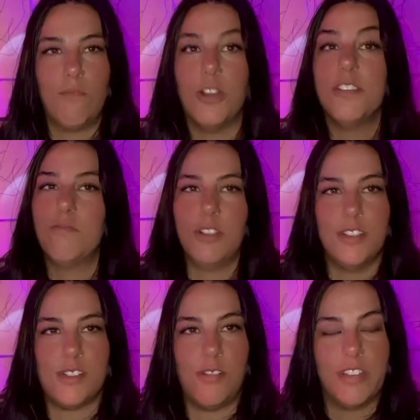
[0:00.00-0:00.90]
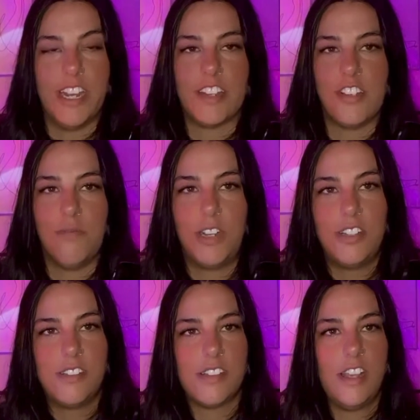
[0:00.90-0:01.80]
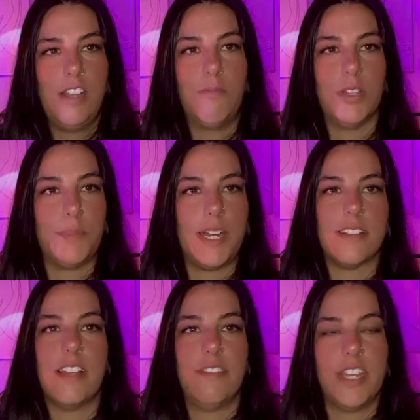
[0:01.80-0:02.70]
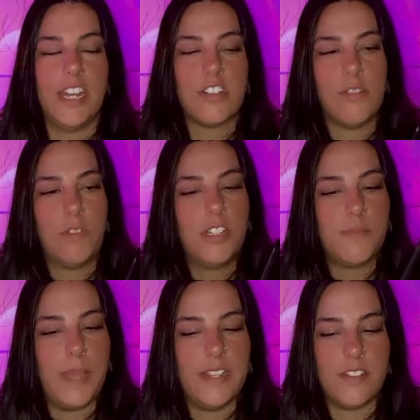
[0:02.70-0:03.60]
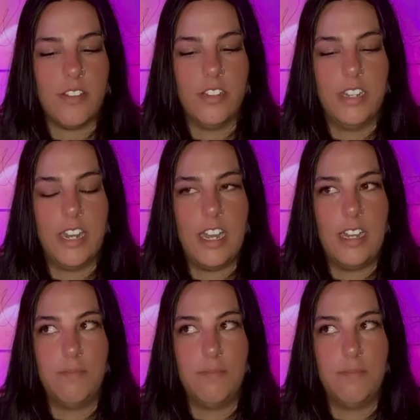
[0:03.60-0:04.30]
what the soul connection was, what the past life connection was, based on